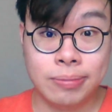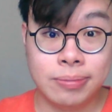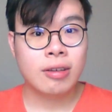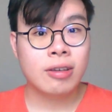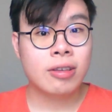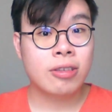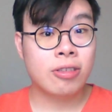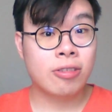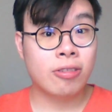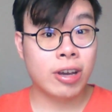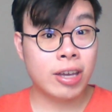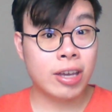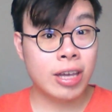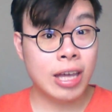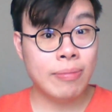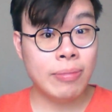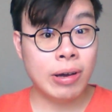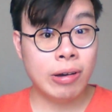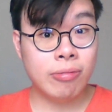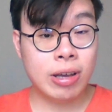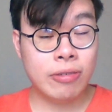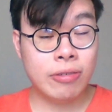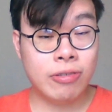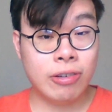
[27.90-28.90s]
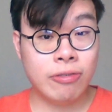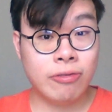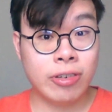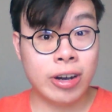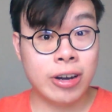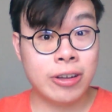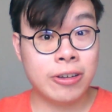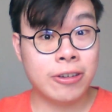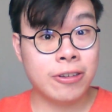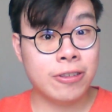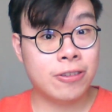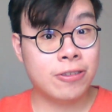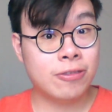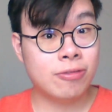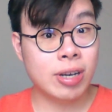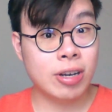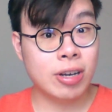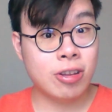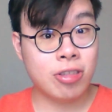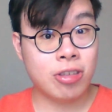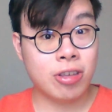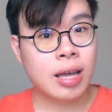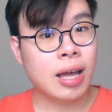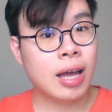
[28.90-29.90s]
So I came up with a very good
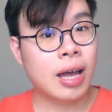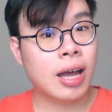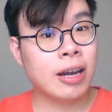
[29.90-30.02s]
strategy.